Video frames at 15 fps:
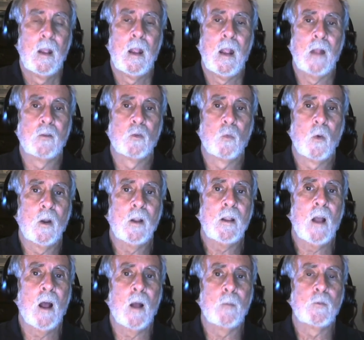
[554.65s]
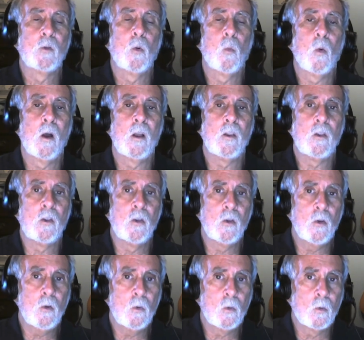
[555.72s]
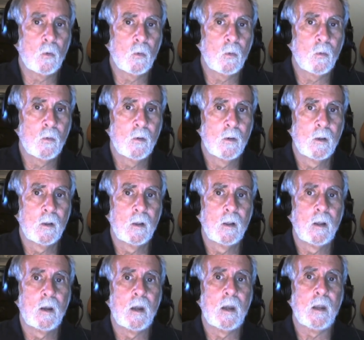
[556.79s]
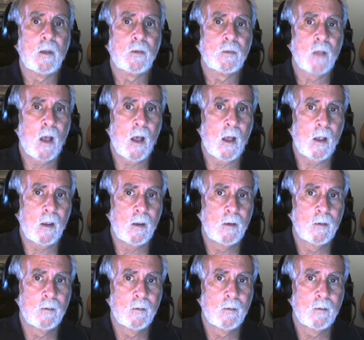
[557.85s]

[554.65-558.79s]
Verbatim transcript: It's really up to what you decide."